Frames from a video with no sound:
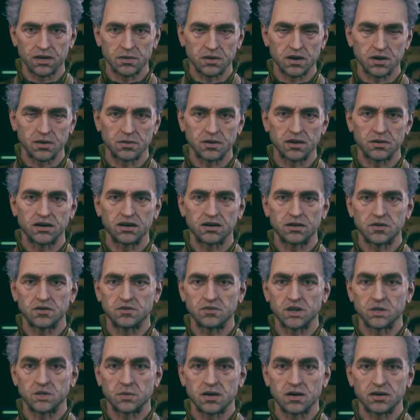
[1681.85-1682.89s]
talented
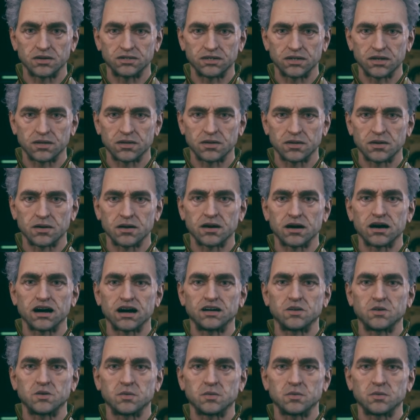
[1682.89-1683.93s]
individuals
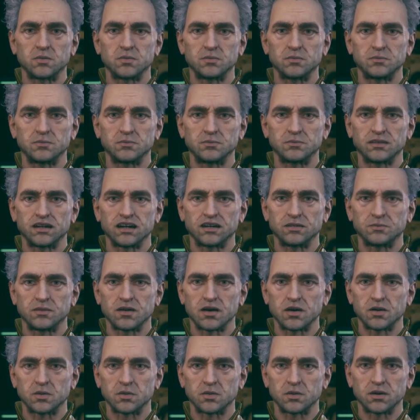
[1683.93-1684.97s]
like you,
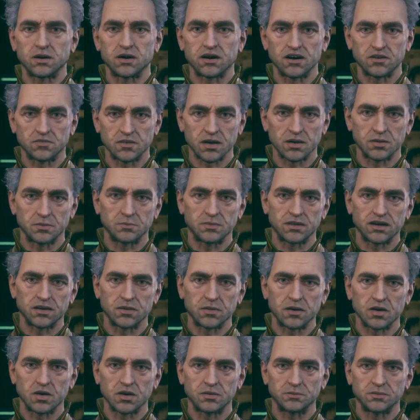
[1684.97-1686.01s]
people who haven't been
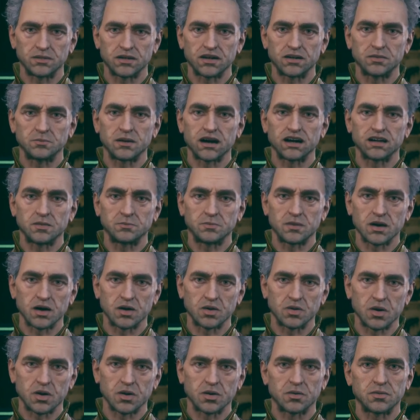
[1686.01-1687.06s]
corrupted by the
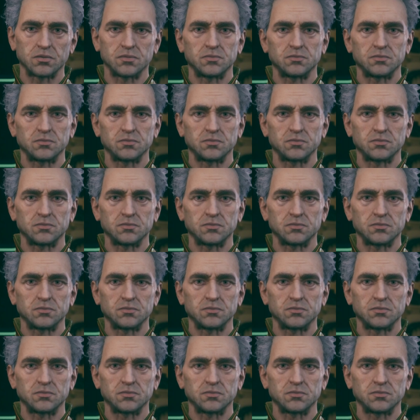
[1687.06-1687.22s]
board.